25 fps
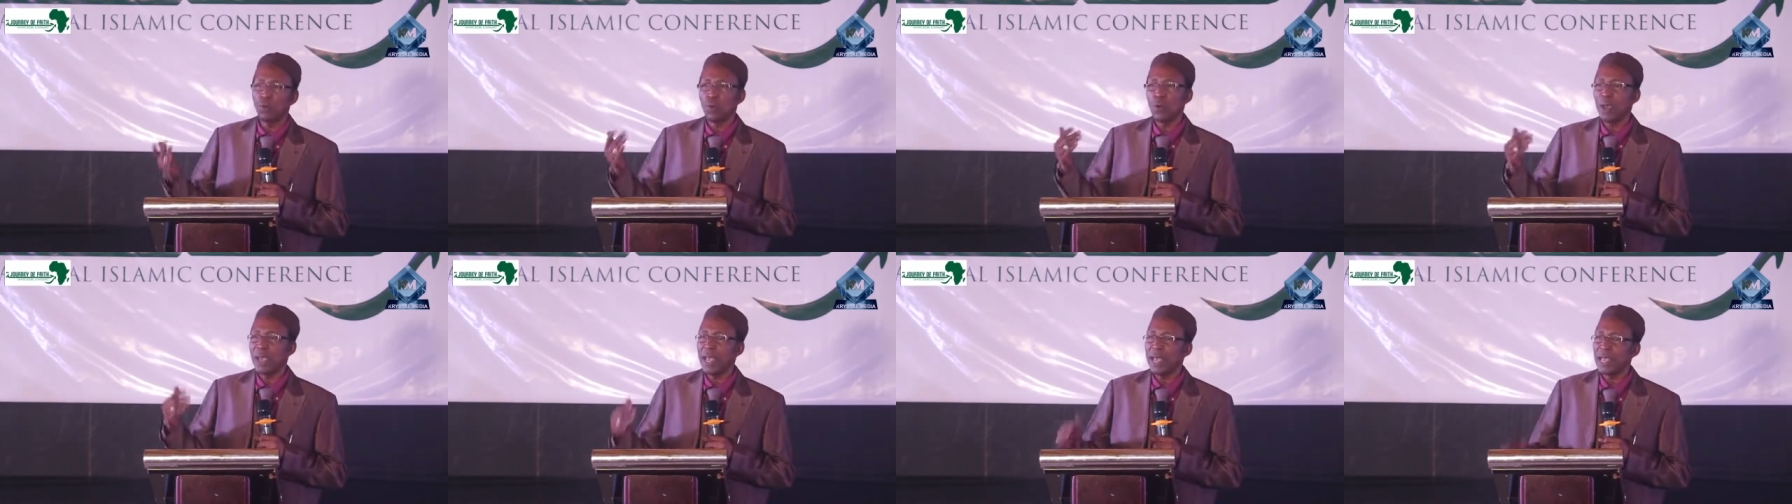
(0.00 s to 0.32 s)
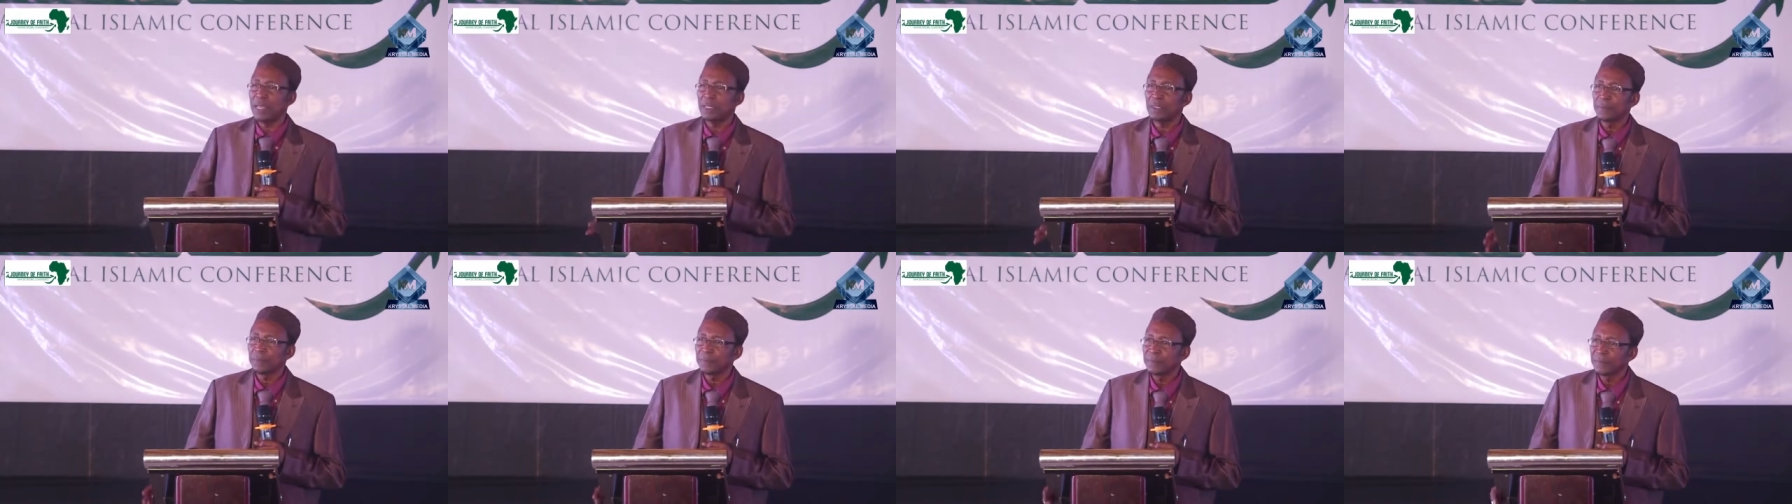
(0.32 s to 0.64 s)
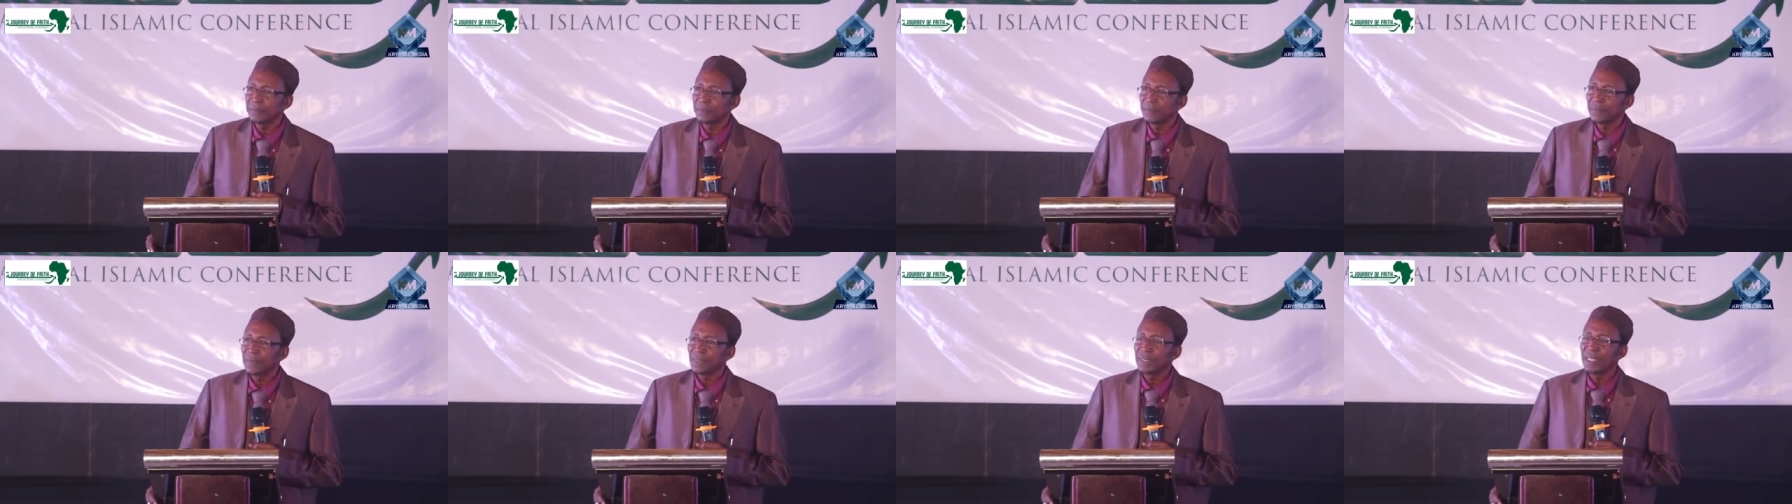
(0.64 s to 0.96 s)
go ahead.
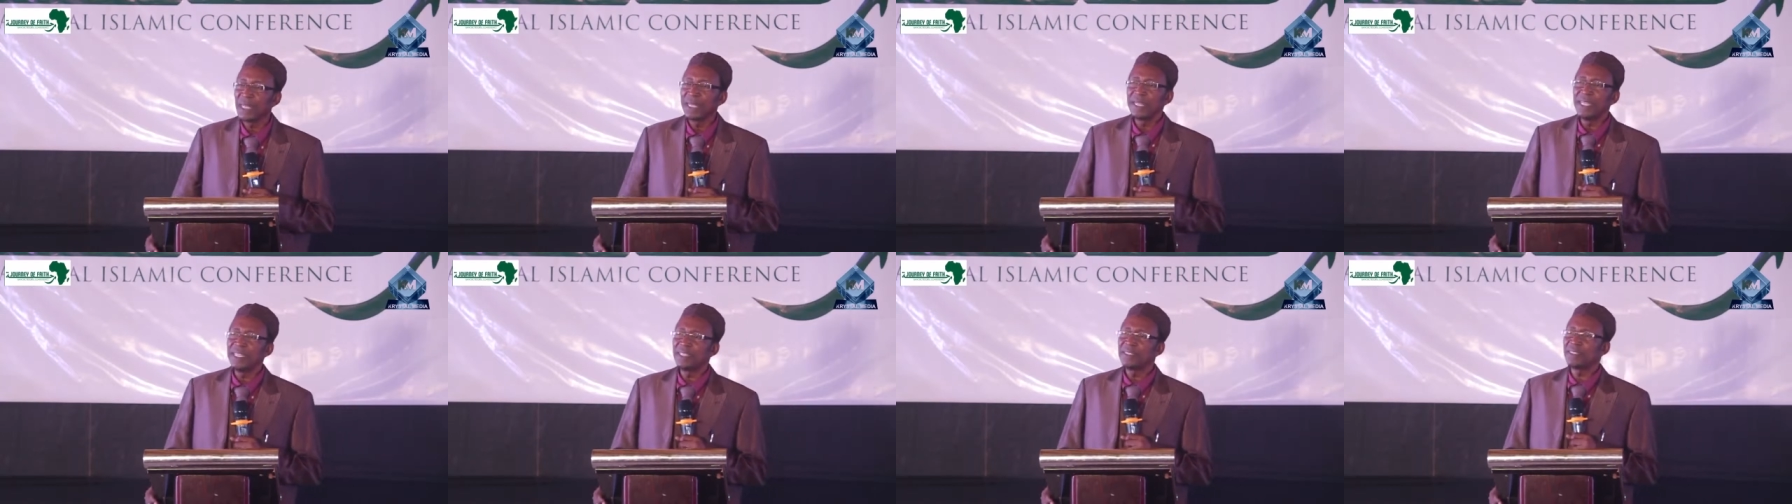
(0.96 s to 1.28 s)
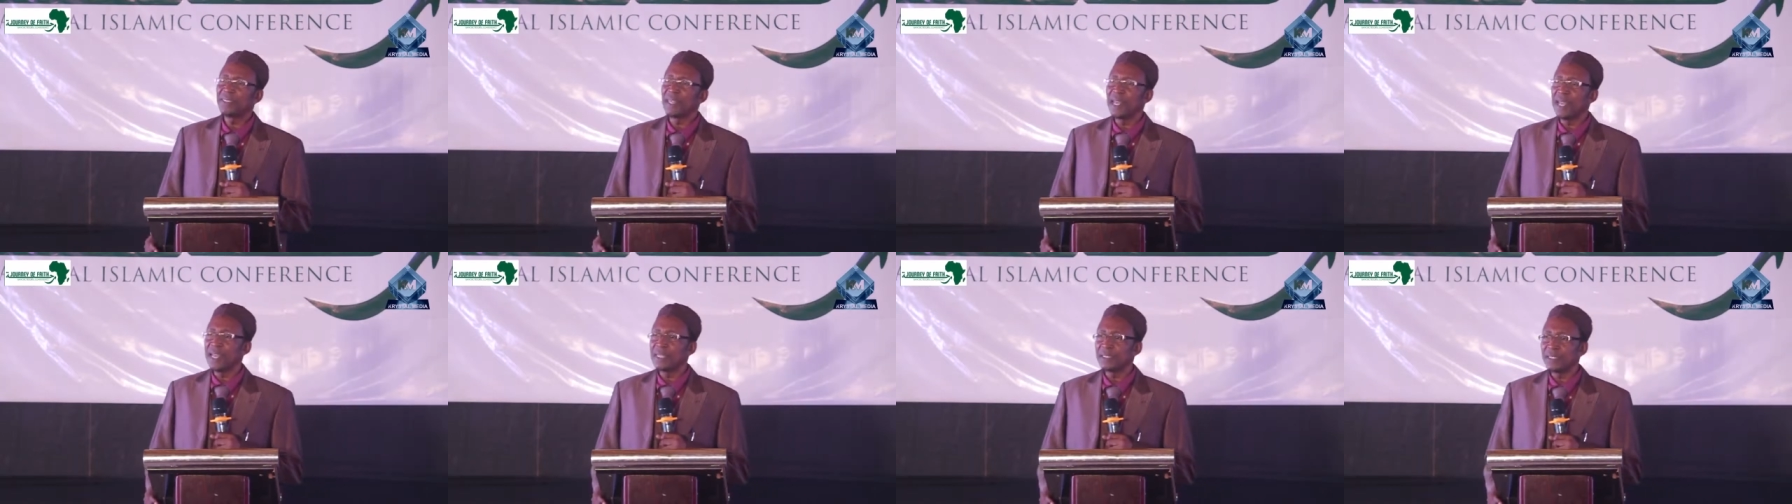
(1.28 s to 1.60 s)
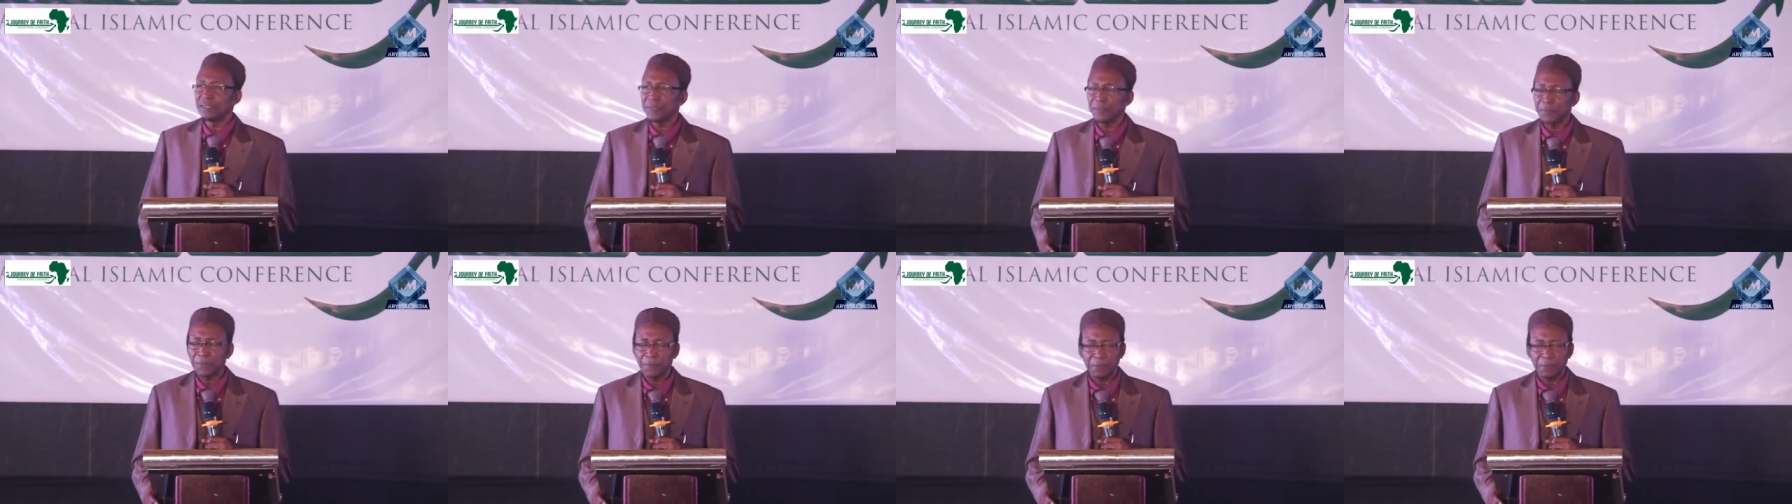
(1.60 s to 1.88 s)
And he said,